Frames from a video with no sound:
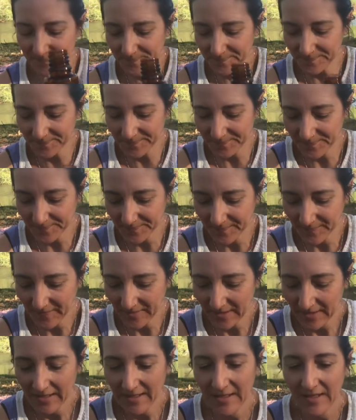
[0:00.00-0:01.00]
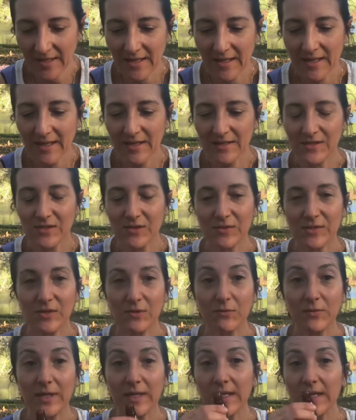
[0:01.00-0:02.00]
So it's
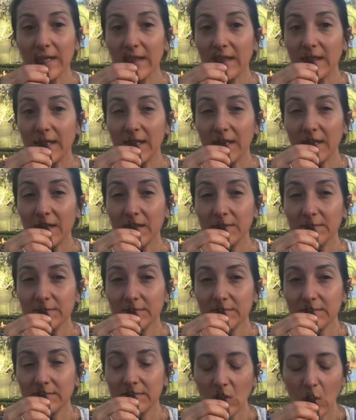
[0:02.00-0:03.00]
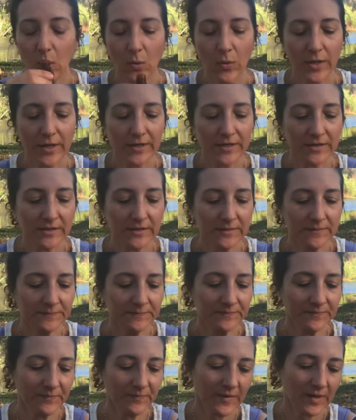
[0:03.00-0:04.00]
a really thick oil.
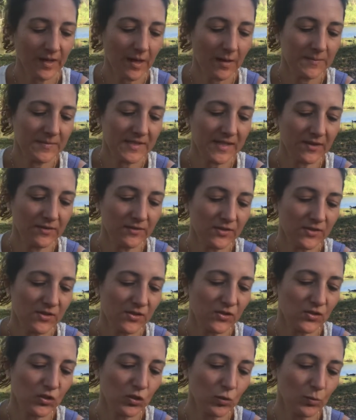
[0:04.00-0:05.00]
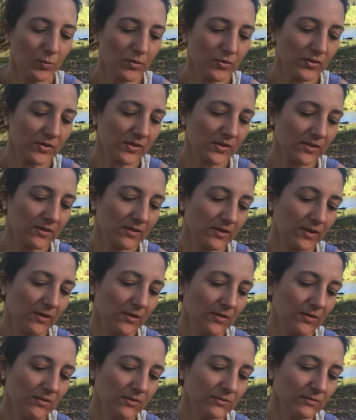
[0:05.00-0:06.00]
Comes out super
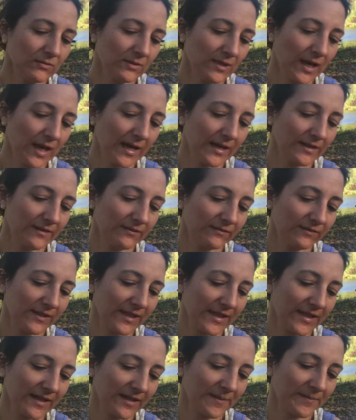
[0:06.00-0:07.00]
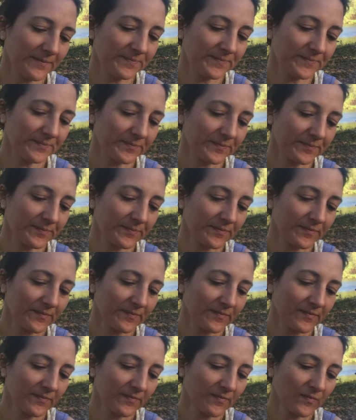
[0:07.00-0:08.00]
slow, kind of like,
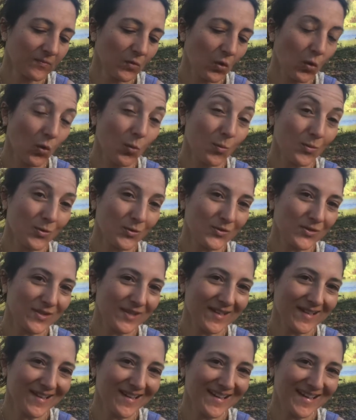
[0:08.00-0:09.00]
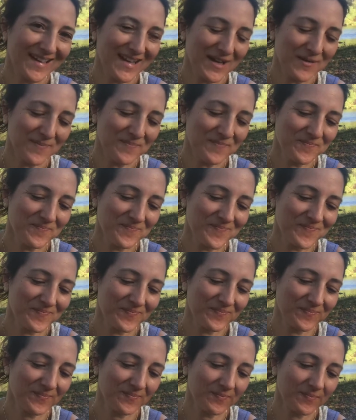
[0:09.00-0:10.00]
almost like honey,
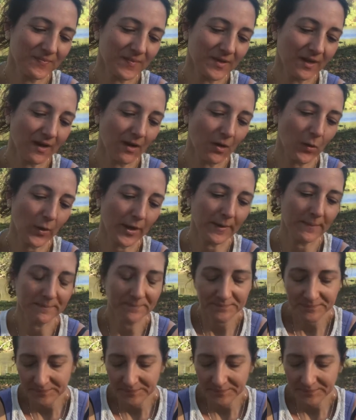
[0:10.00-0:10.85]
but not quite.